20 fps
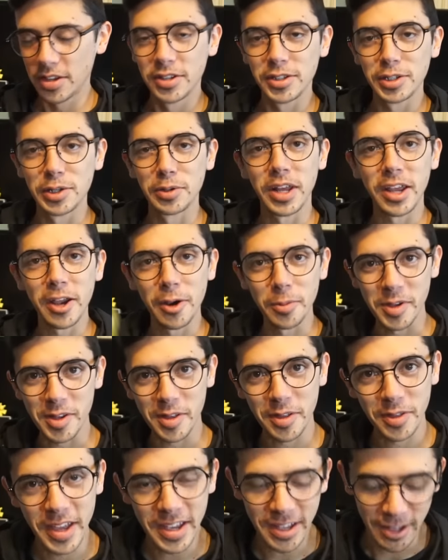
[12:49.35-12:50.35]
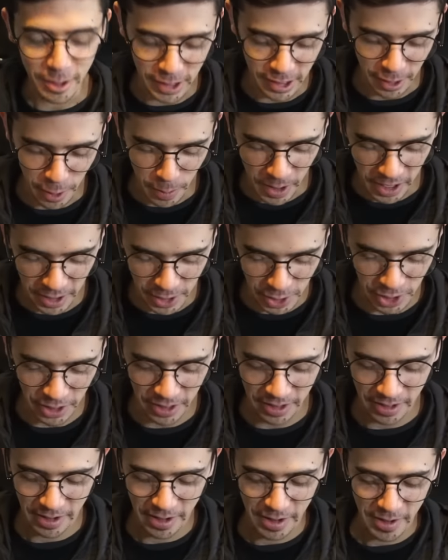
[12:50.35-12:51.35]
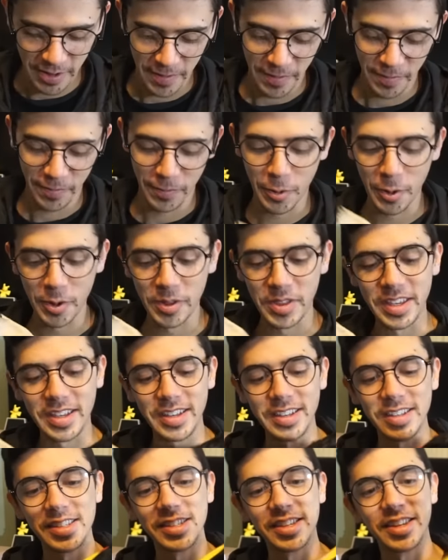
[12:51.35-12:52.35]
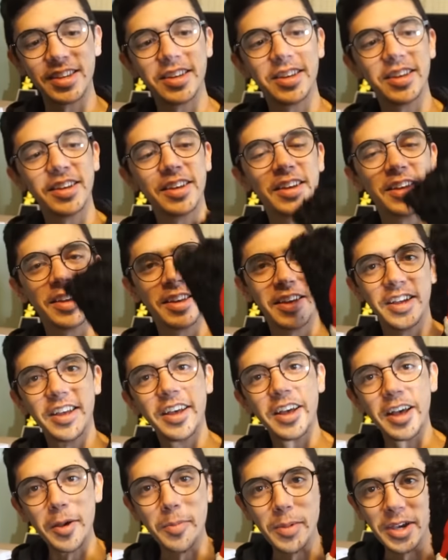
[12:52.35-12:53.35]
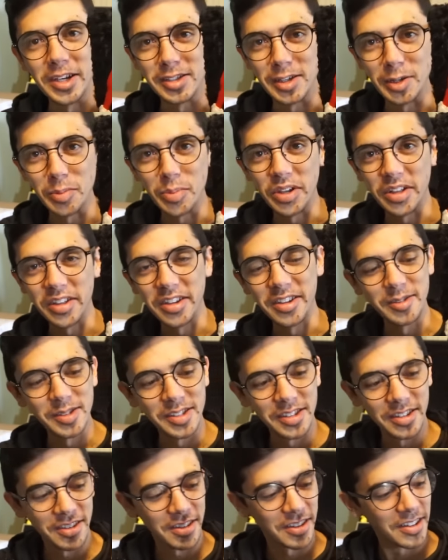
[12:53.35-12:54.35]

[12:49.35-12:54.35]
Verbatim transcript: So Naomi, thank you so much you. for these amazing pillows.